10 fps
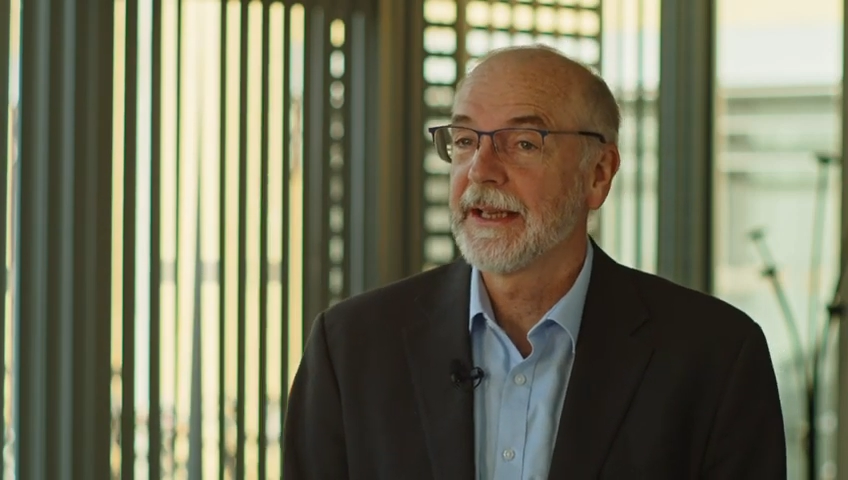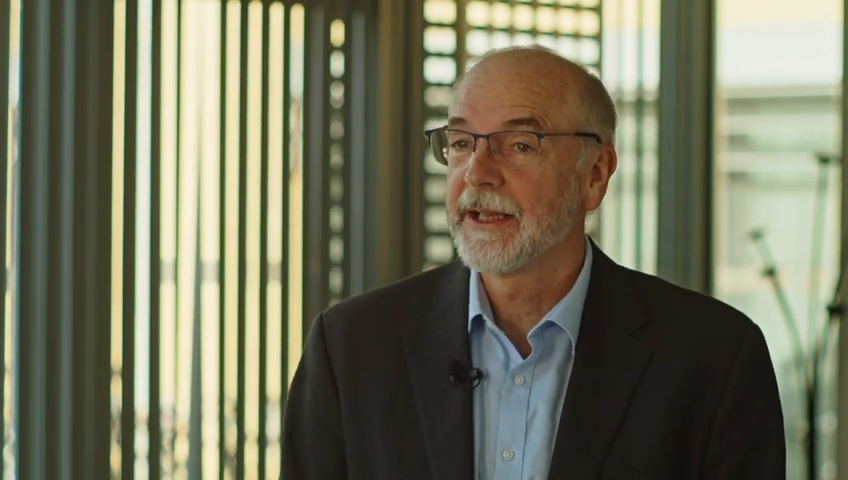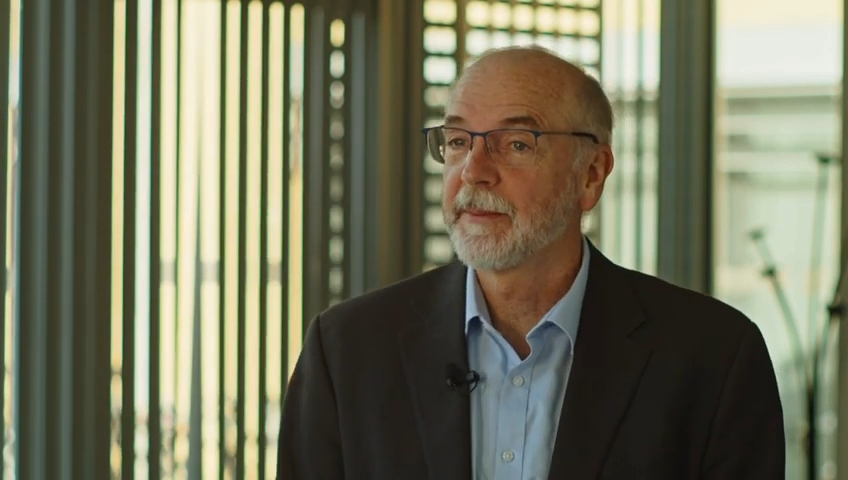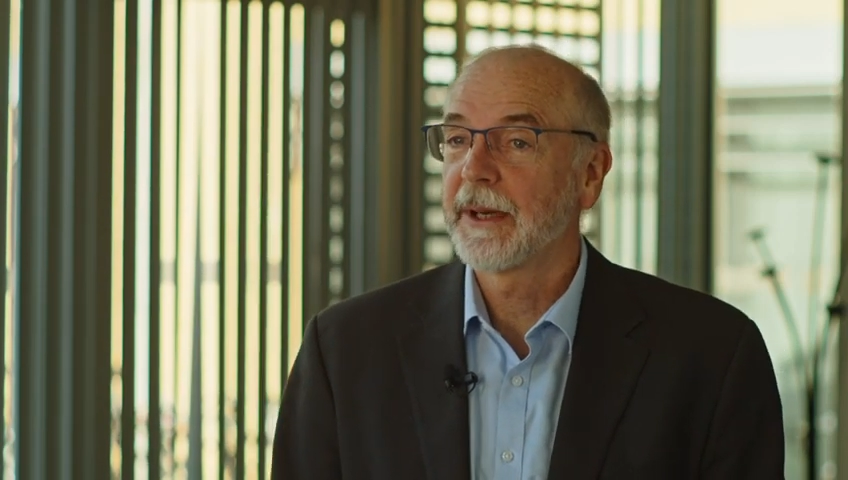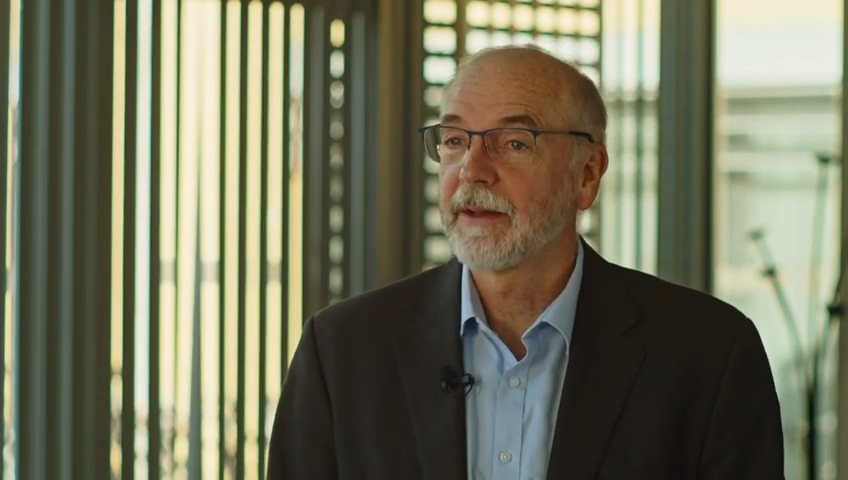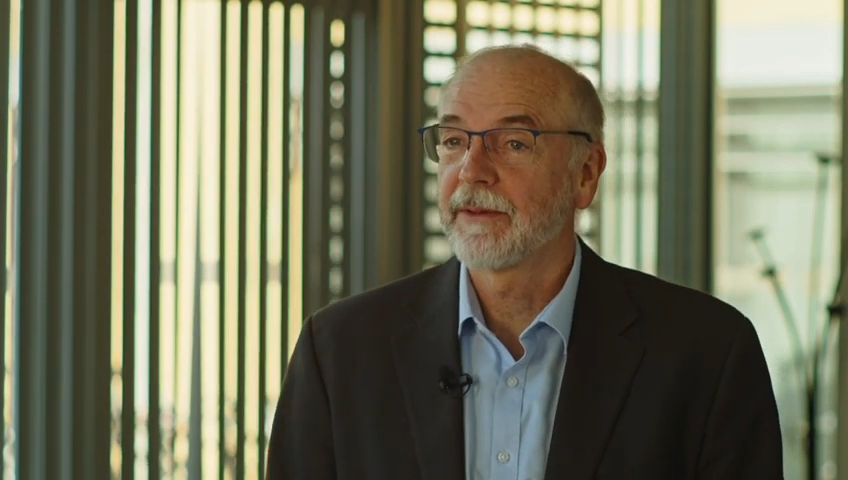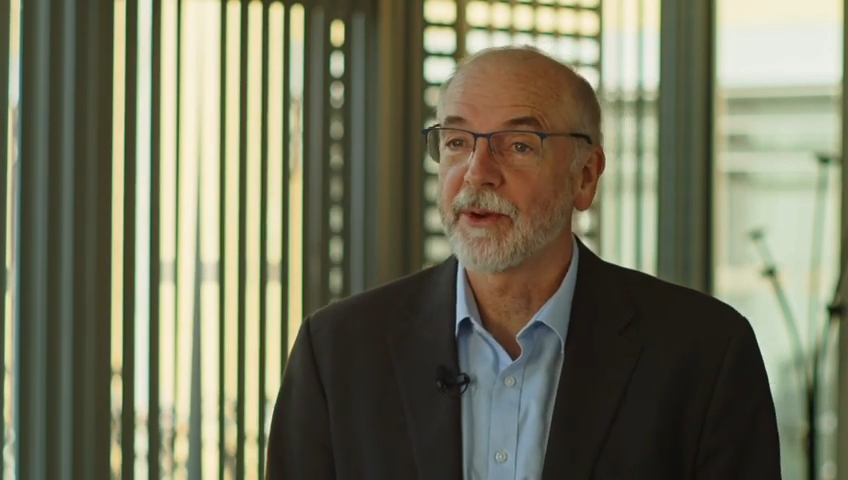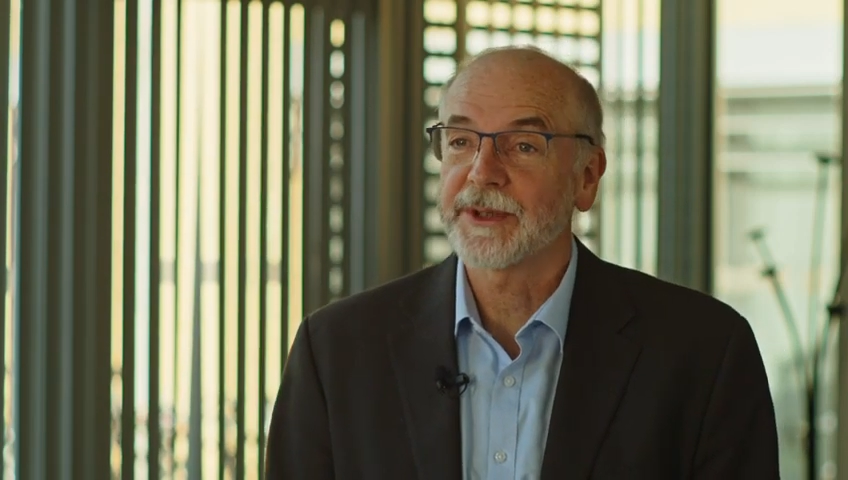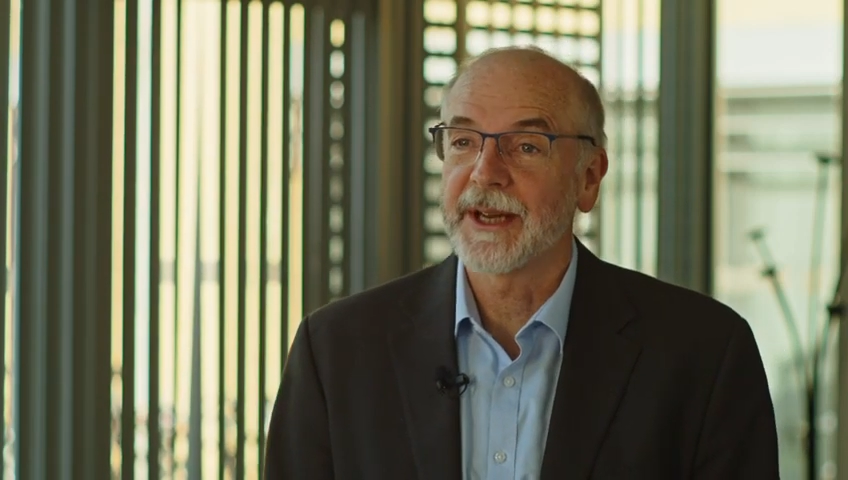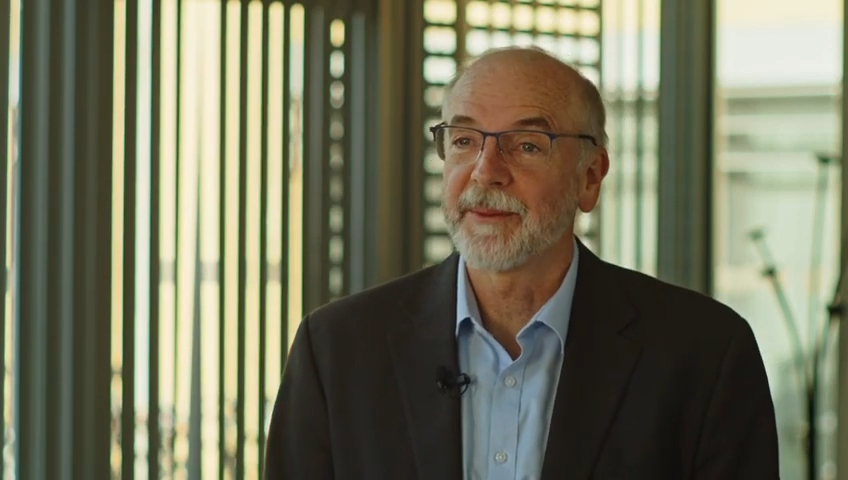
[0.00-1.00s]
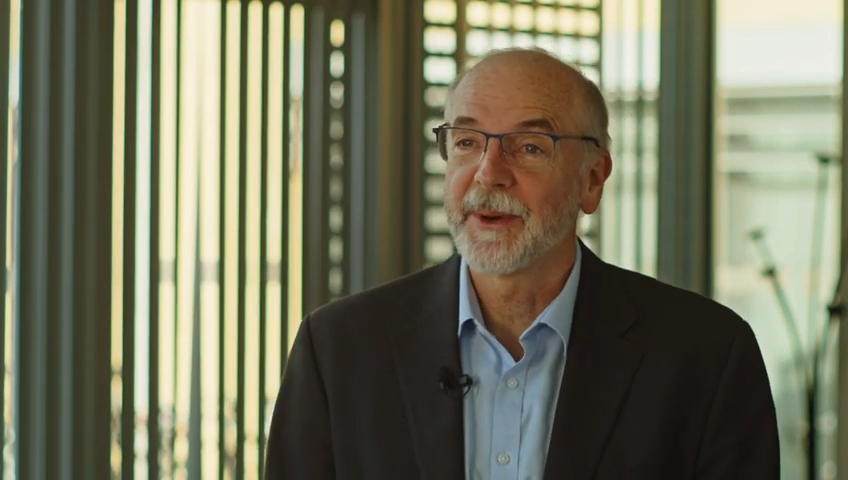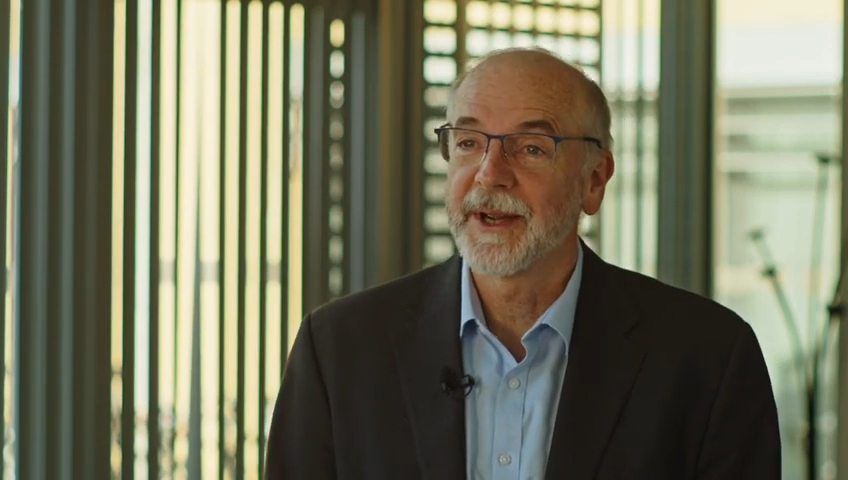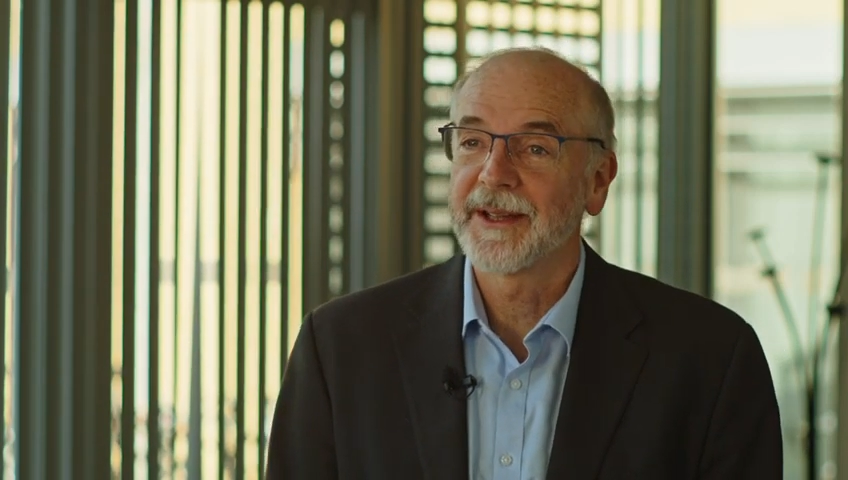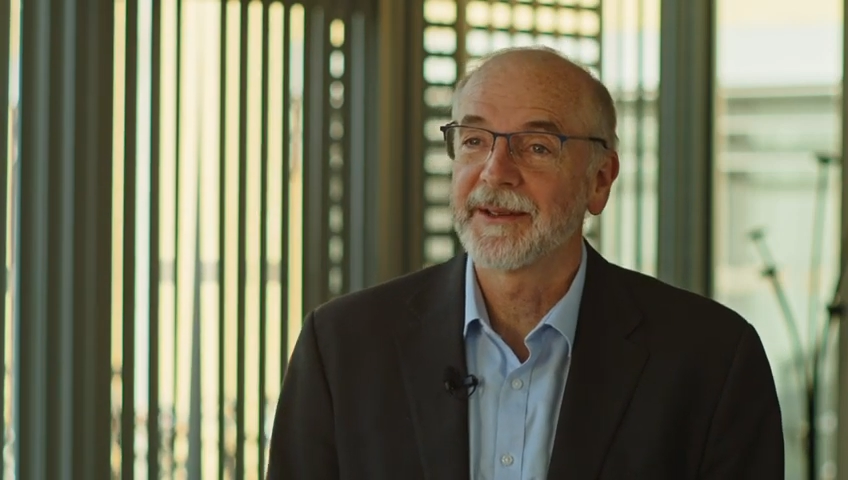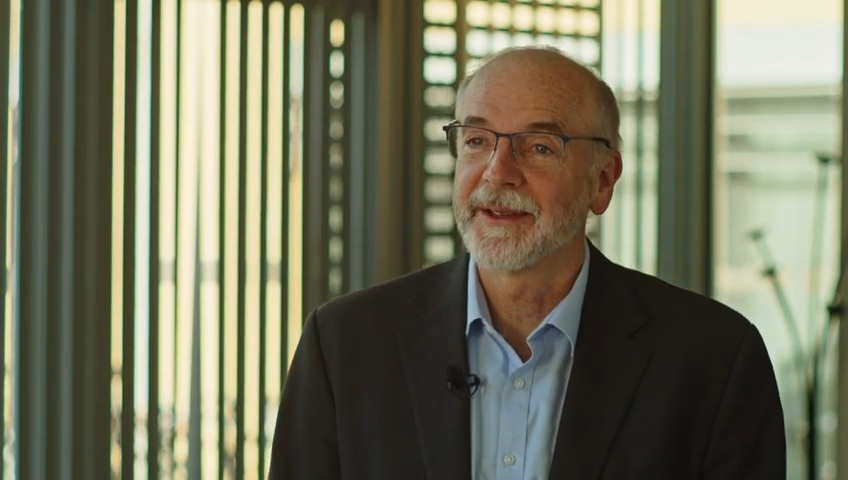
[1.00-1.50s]
in the middle of lockdown,
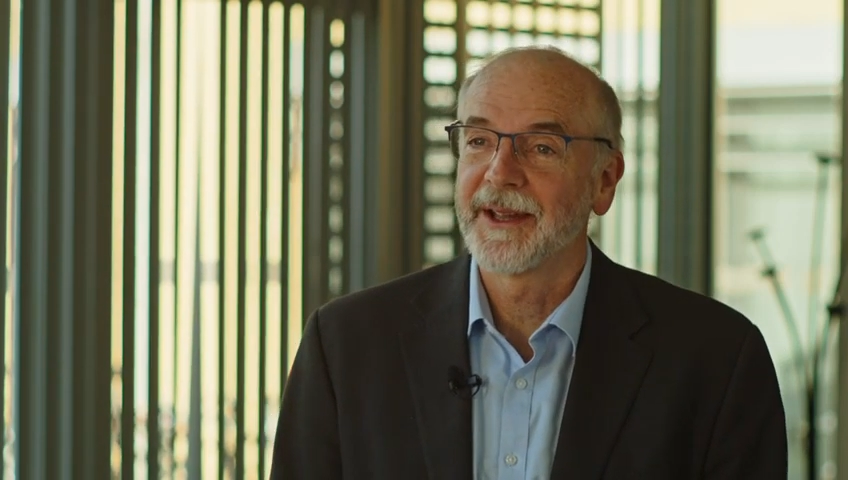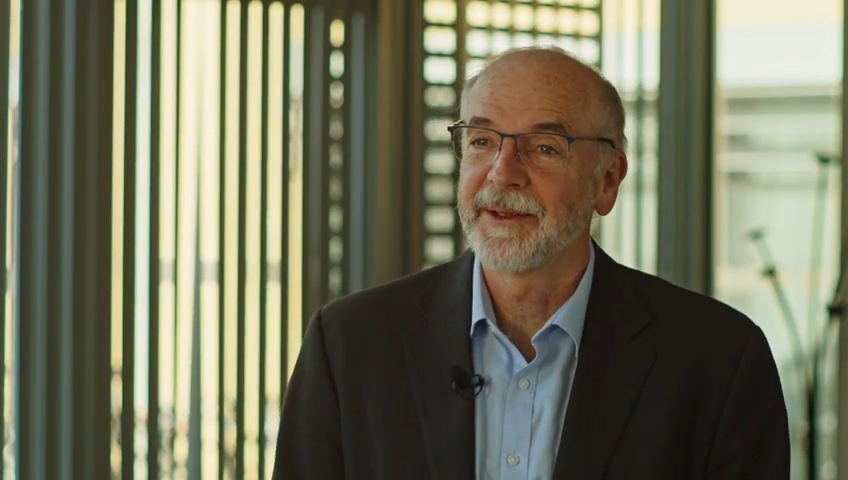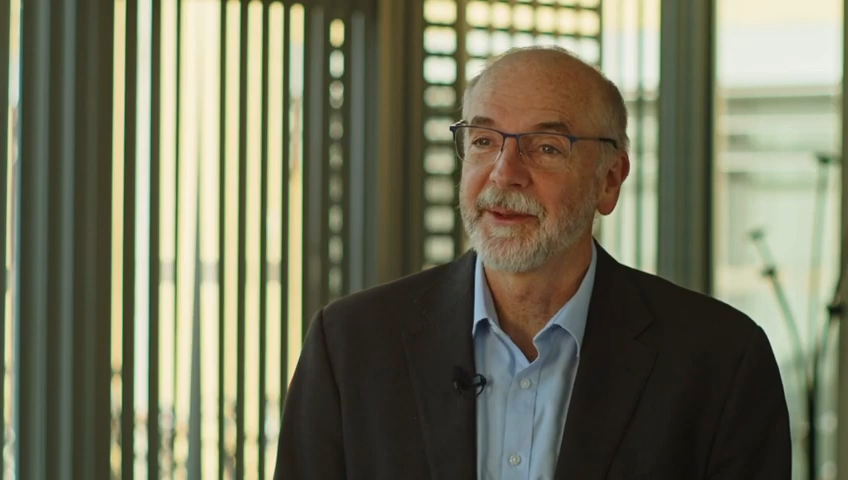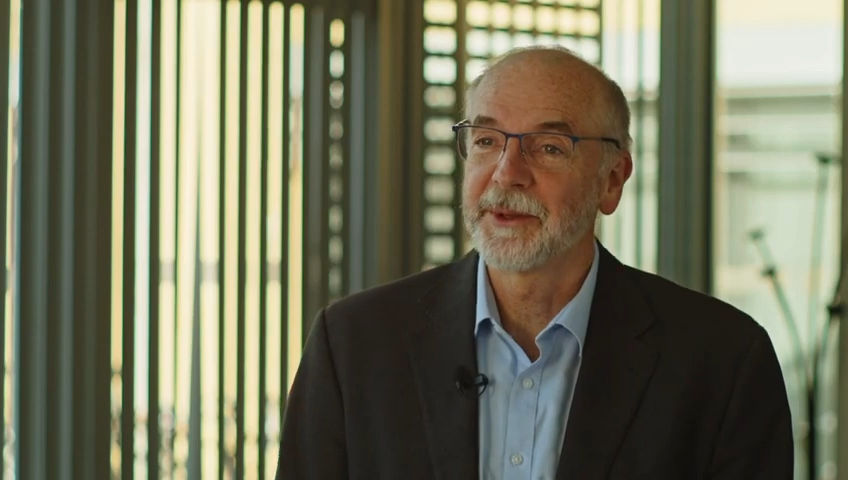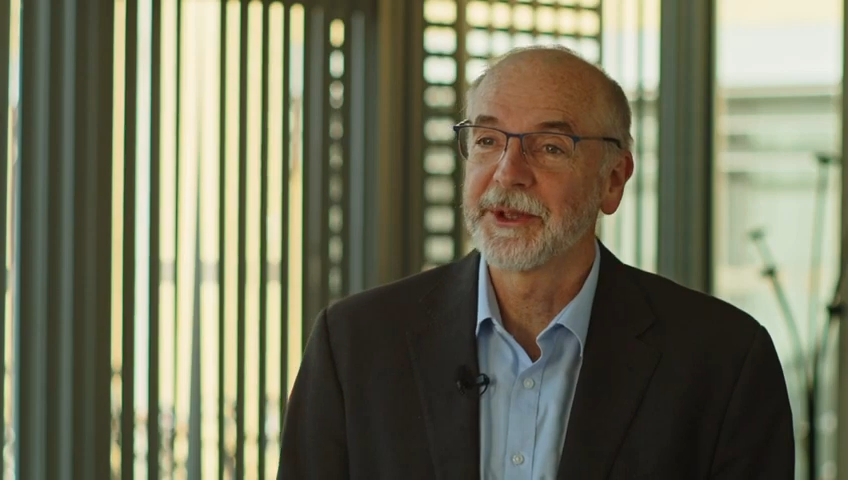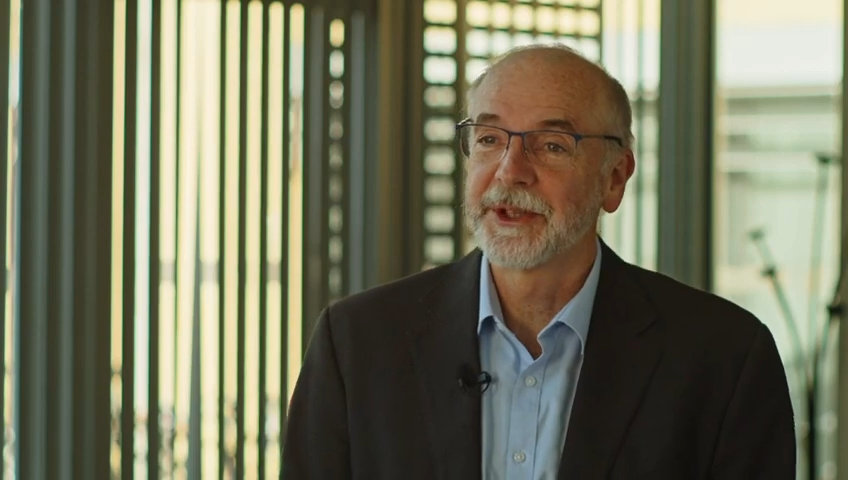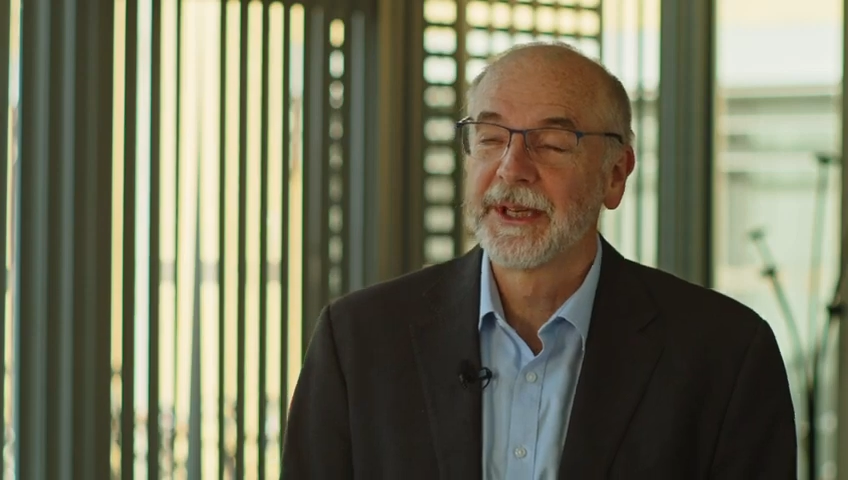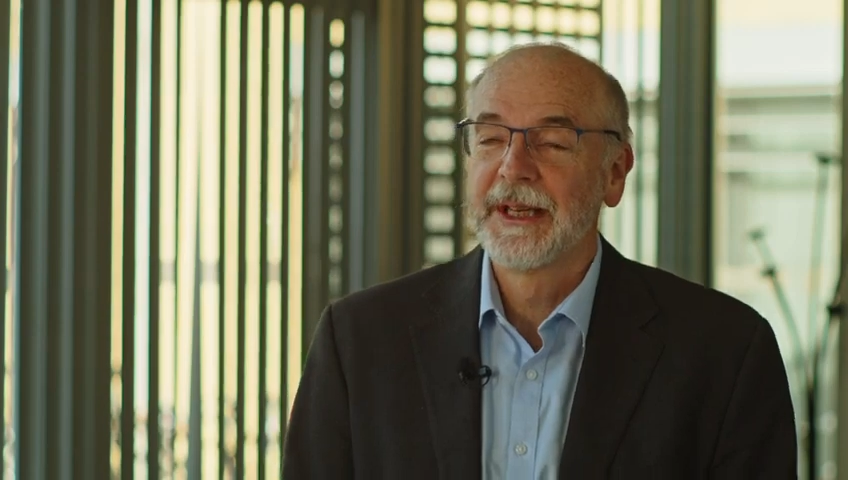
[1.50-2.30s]
where there was